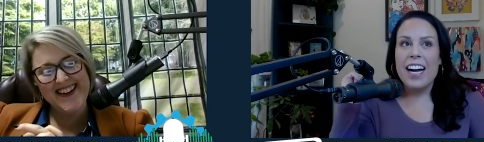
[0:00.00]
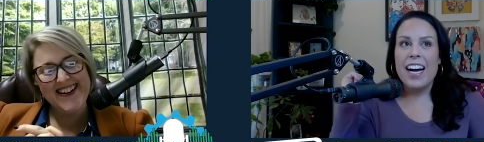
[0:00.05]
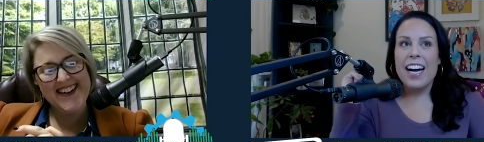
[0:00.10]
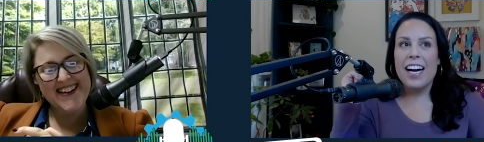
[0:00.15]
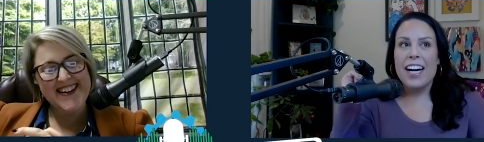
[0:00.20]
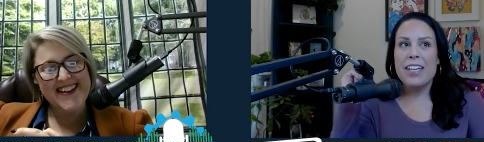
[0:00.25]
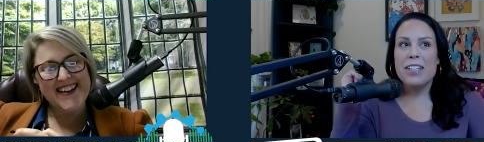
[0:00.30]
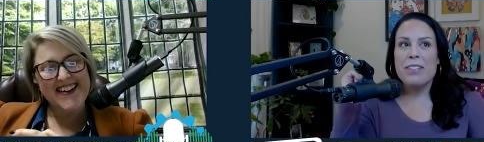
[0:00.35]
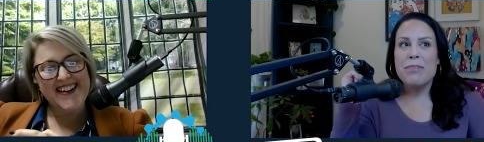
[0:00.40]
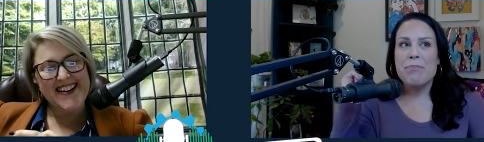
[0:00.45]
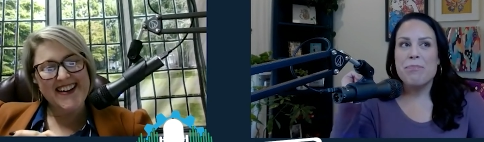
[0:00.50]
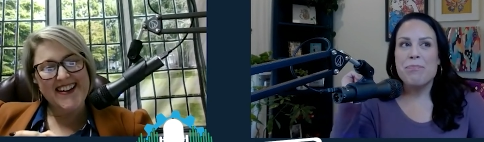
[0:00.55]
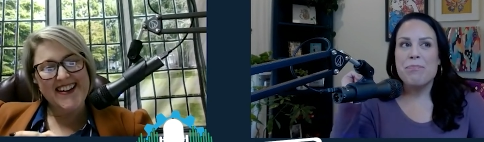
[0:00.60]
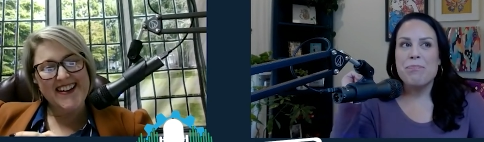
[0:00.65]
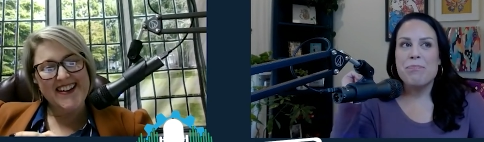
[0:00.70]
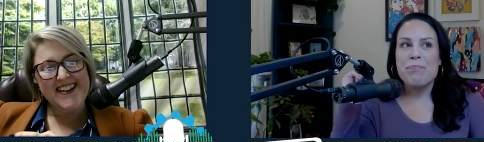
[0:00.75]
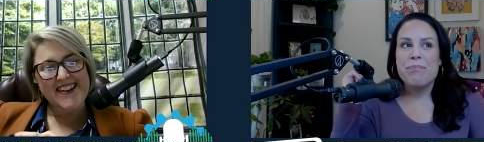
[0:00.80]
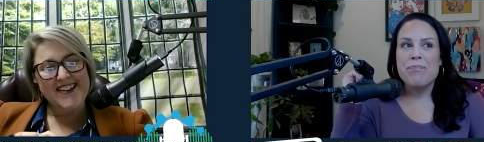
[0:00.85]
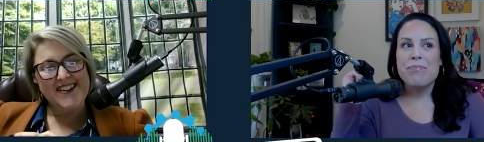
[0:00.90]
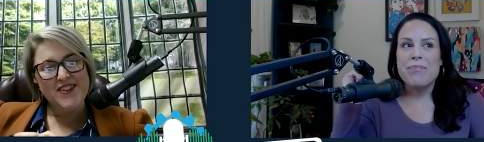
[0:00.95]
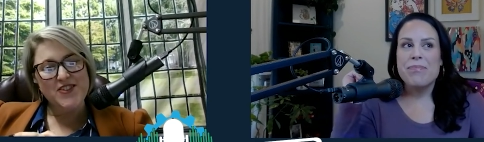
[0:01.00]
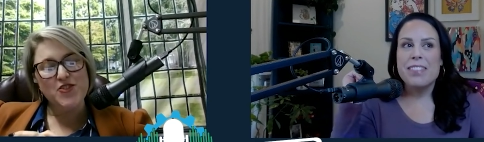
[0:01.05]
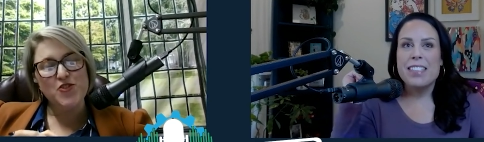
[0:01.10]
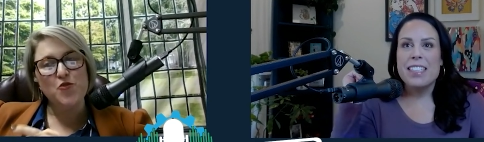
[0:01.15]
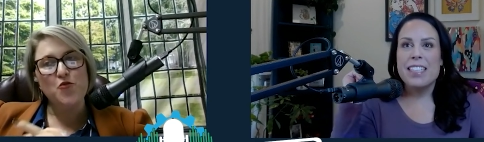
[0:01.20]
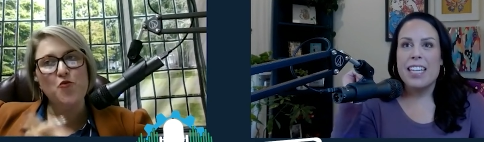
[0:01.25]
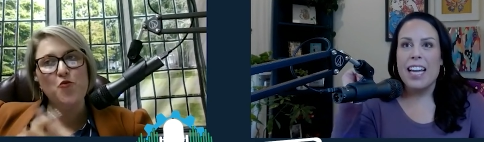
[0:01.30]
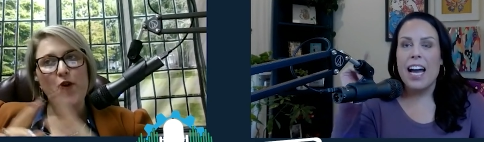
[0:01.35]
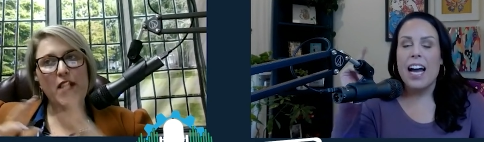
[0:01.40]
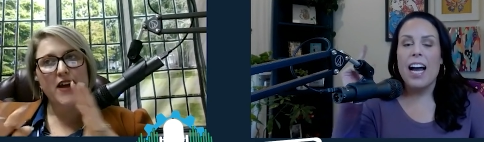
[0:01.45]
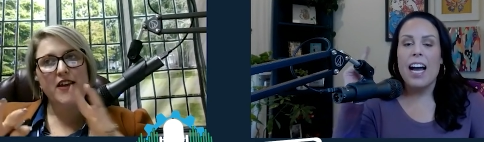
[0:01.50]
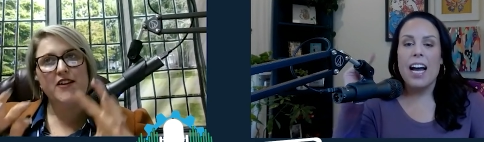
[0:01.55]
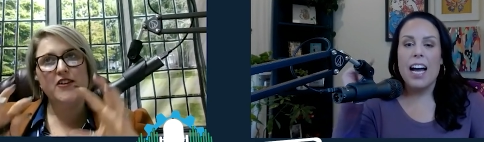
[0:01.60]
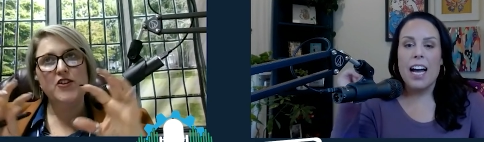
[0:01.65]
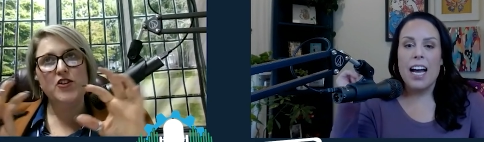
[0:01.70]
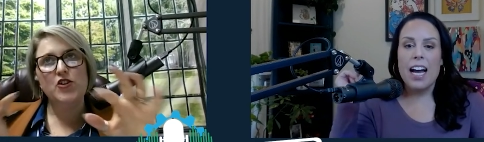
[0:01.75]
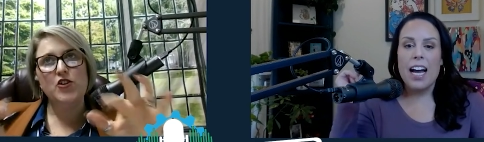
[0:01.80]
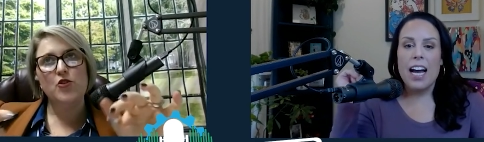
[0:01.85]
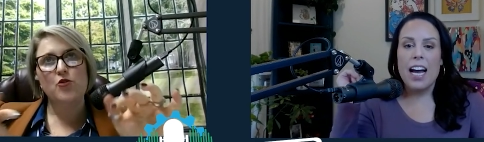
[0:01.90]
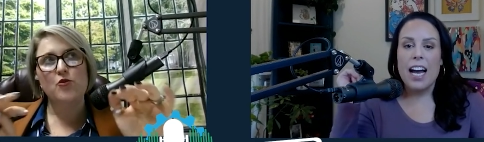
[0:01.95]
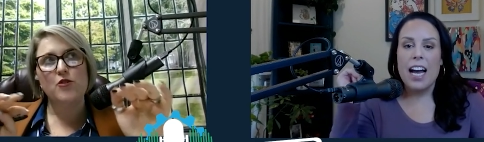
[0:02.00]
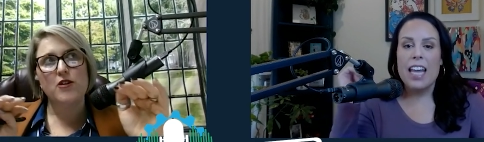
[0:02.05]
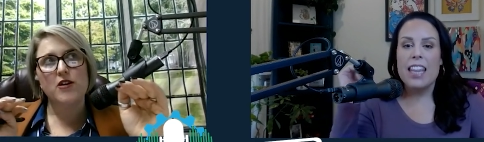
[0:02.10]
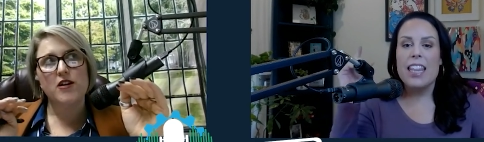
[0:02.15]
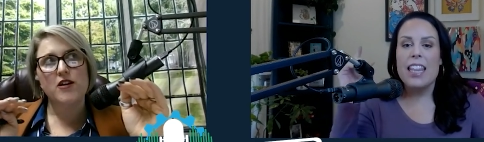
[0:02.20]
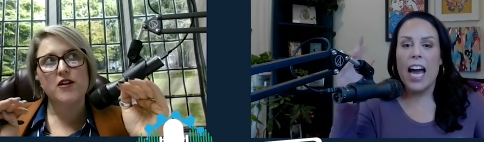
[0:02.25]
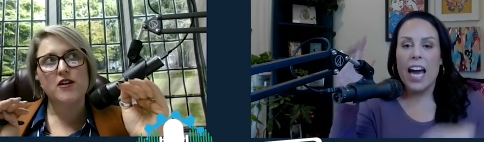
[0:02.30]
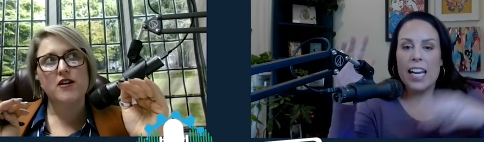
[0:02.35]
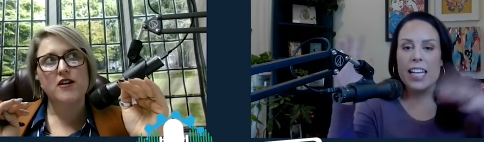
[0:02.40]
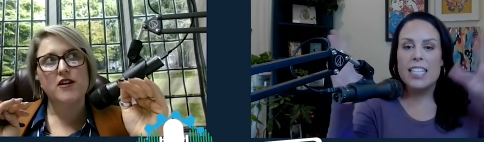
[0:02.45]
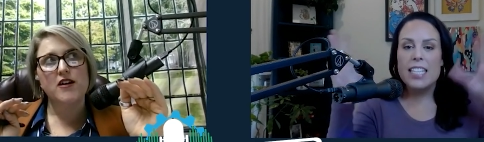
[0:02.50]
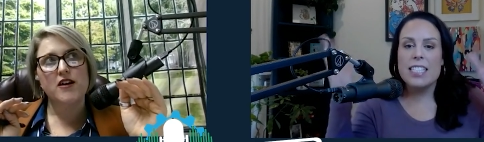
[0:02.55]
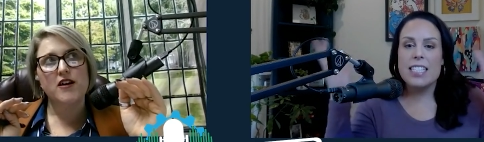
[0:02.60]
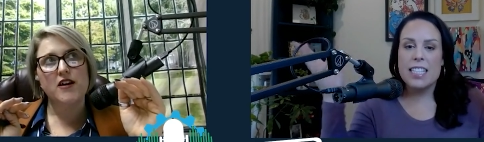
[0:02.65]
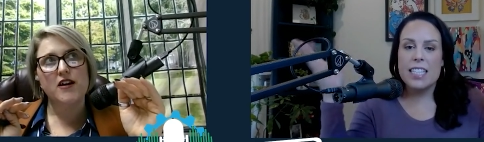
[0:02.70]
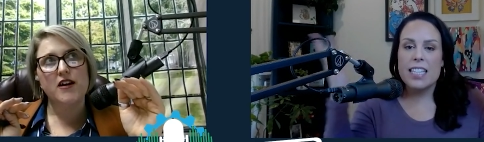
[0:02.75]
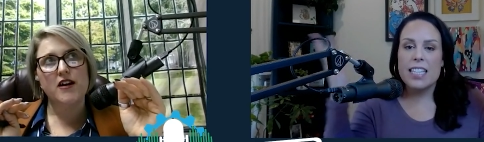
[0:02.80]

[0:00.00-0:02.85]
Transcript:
Speaker 1: Um so yeah. when your that is